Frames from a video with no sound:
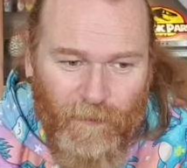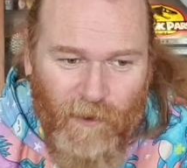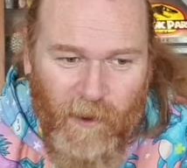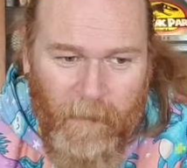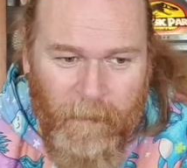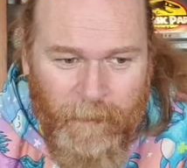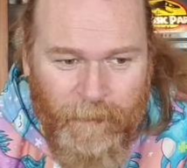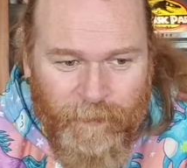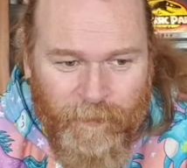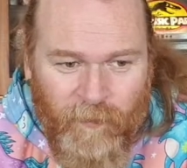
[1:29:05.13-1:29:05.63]

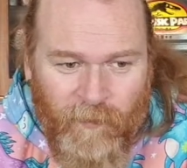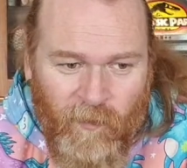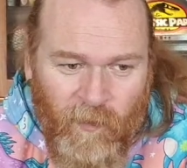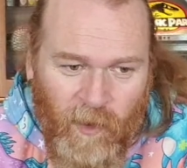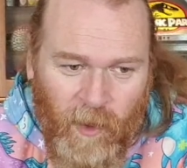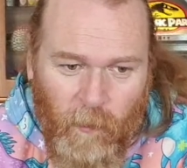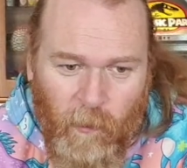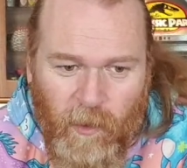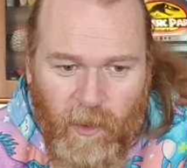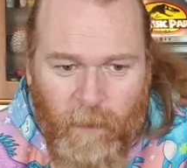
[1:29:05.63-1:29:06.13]

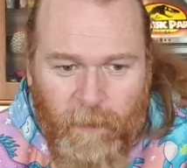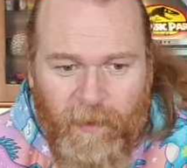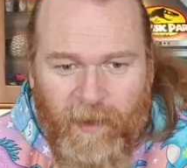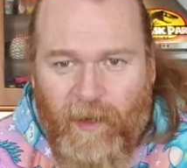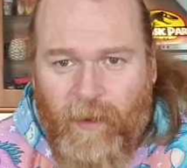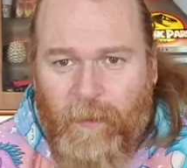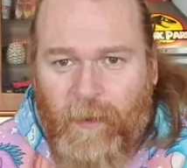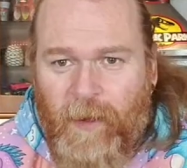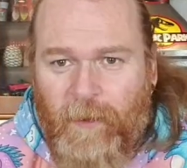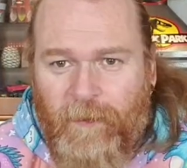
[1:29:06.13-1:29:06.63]
I
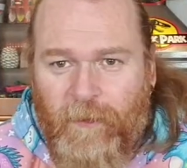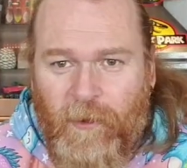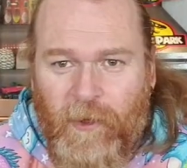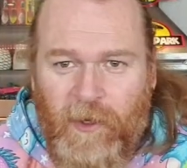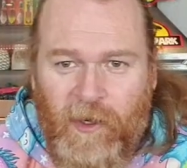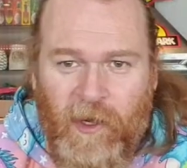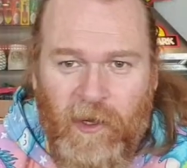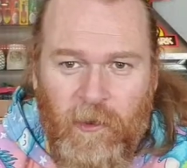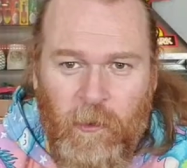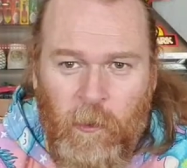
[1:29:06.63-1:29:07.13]
pick them up for
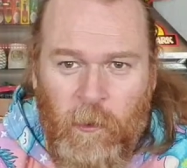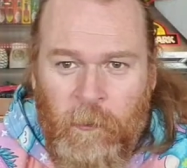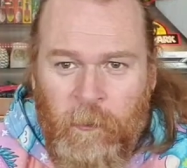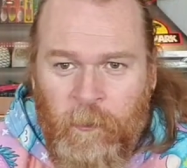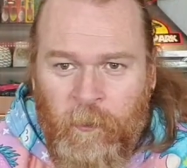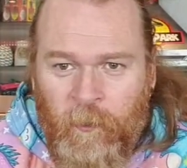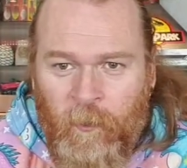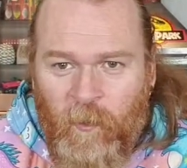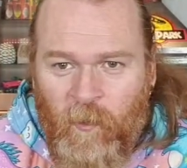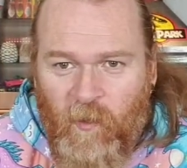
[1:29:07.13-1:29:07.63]
a cuddle,
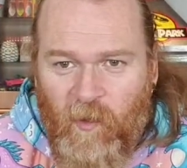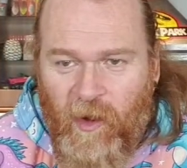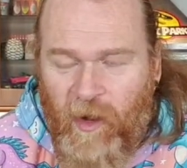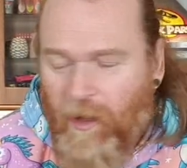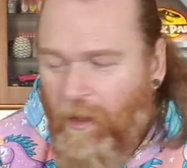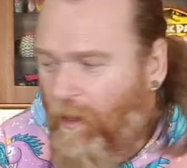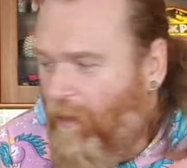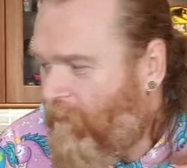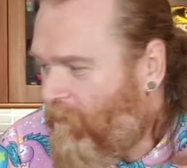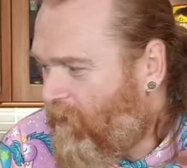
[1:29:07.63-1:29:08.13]

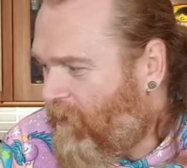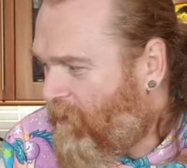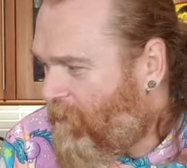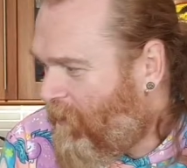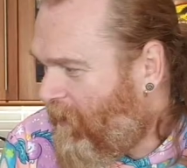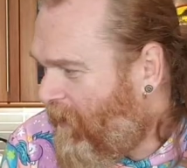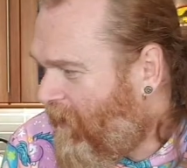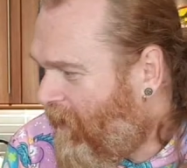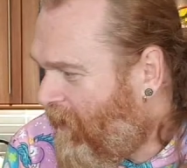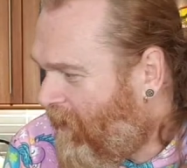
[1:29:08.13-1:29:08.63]
and I've just
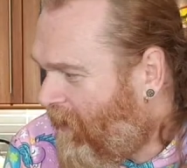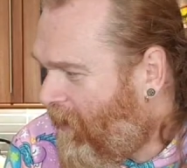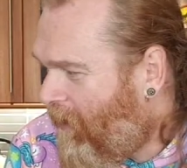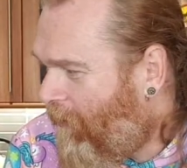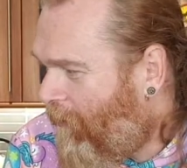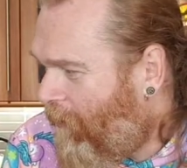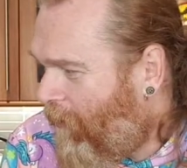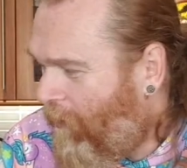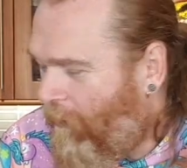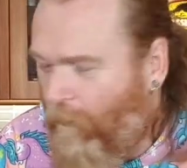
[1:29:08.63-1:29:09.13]
been eating
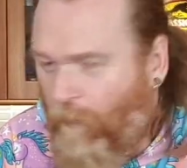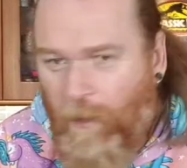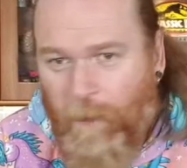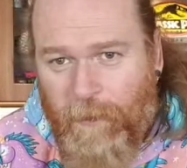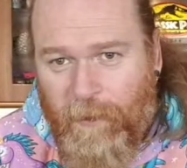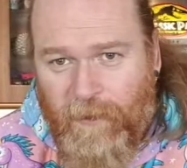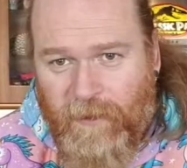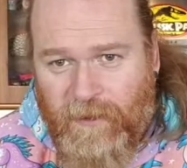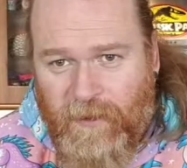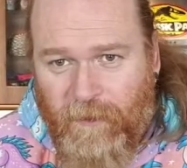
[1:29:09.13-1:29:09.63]
Carolina
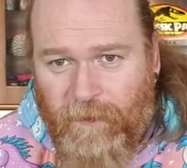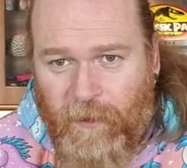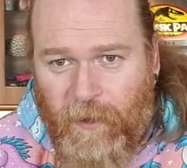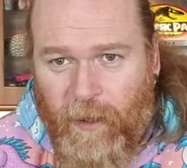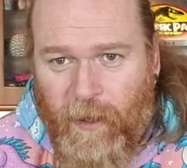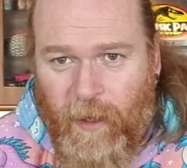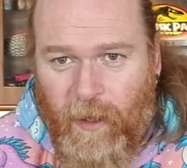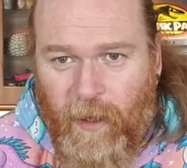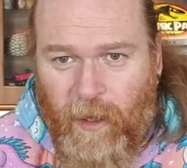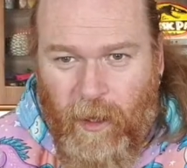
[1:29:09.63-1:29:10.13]
Reaper and stuff
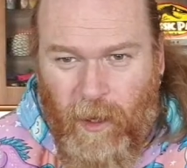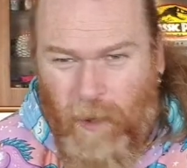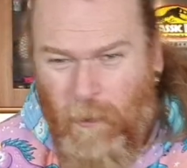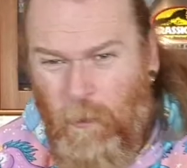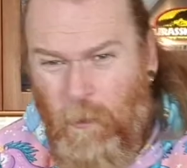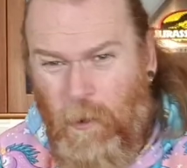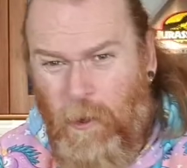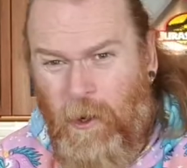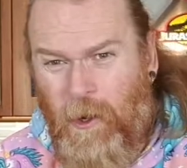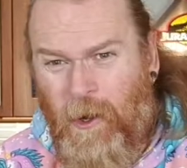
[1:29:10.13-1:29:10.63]
like that. They're like,
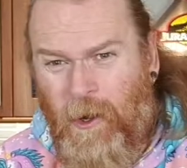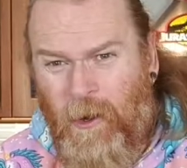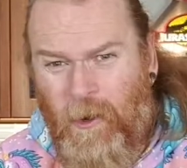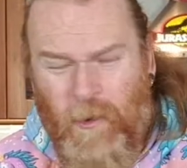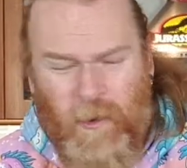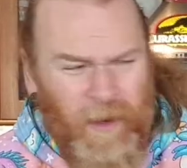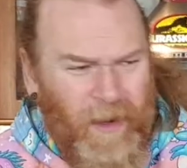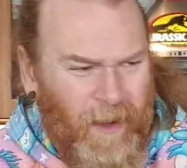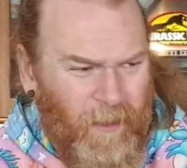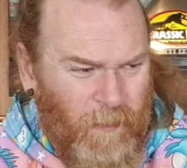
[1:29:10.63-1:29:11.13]

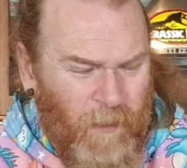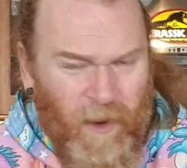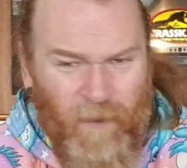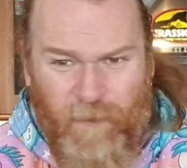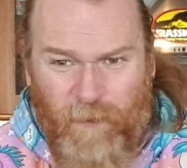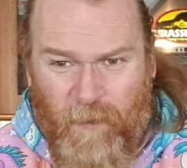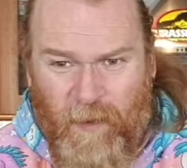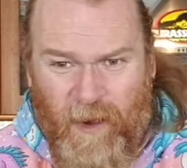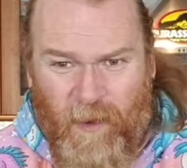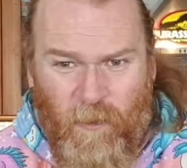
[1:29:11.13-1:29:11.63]
"Whoa, get away
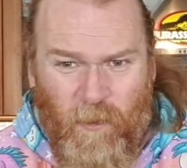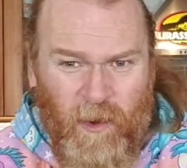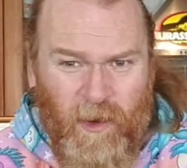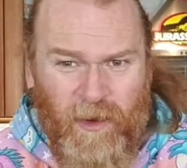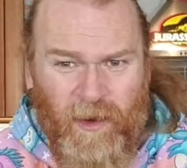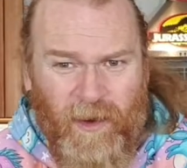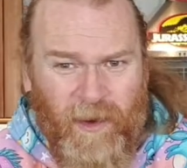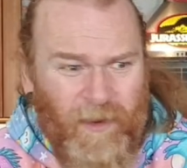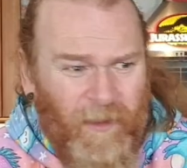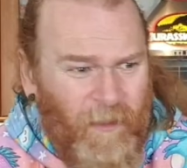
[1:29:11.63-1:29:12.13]
from me!
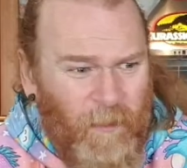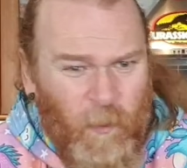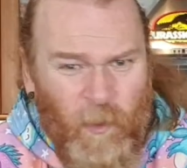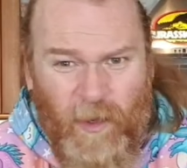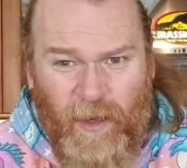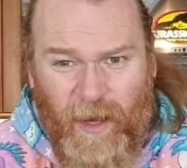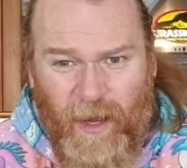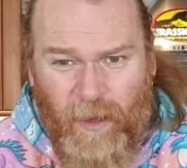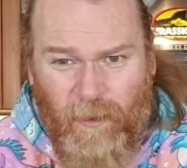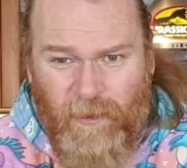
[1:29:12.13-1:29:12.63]

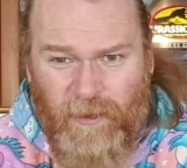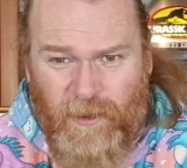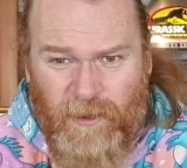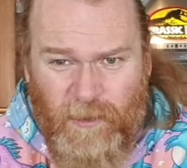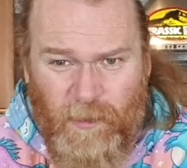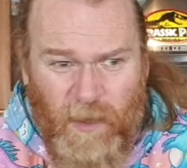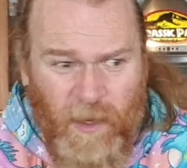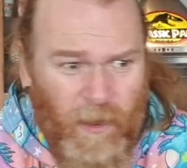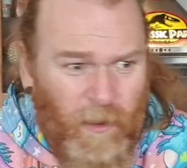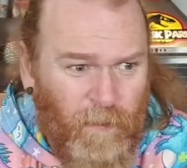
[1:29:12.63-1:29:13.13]
What the hell do you
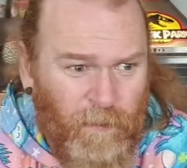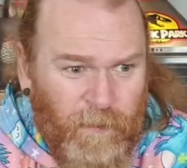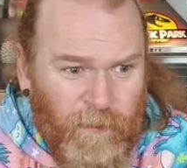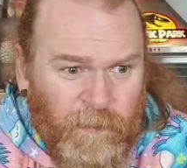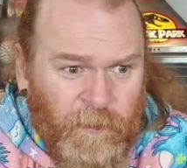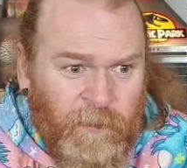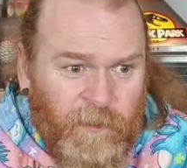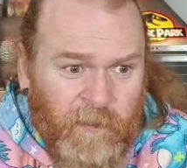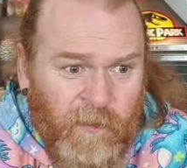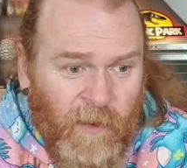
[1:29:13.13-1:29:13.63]
smell of?"
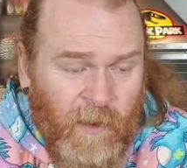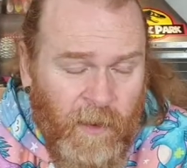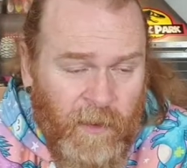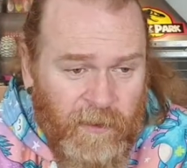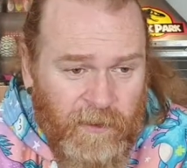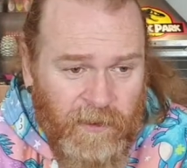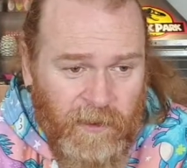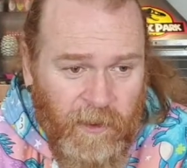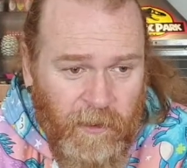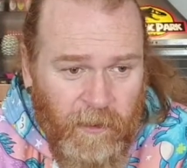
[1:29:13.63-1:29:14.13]

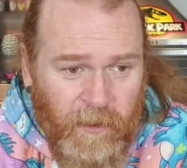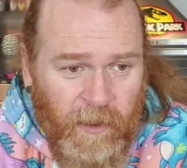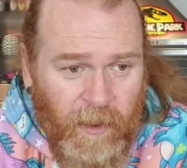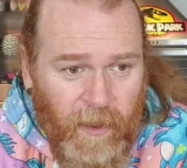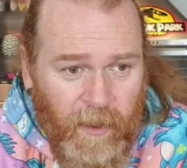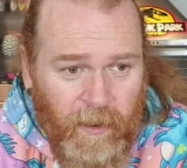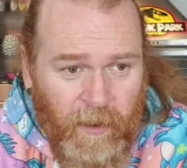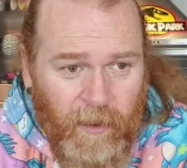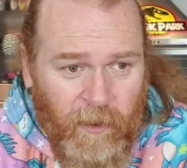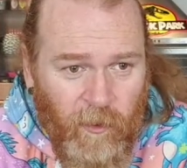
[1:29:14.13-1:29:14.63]
So
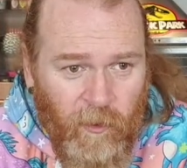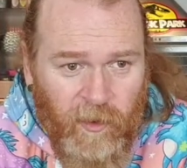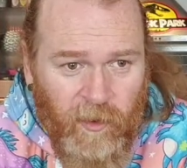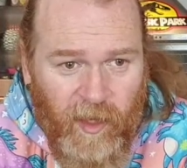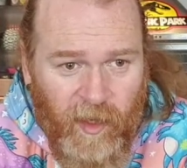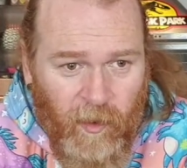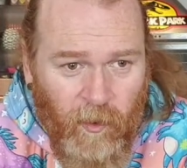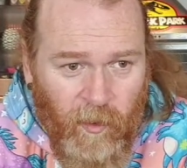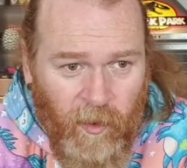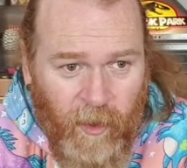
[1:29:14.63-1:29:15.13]
yeah, they're not
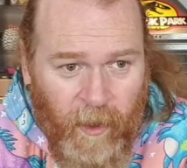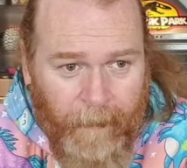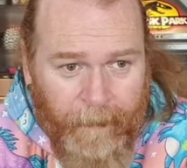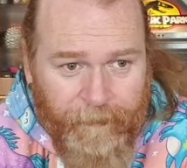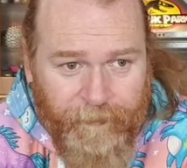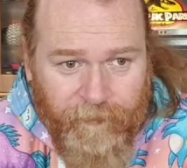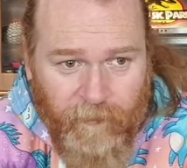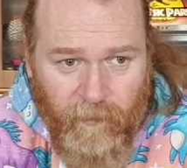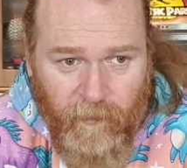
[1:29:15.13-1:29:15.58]
keen on that.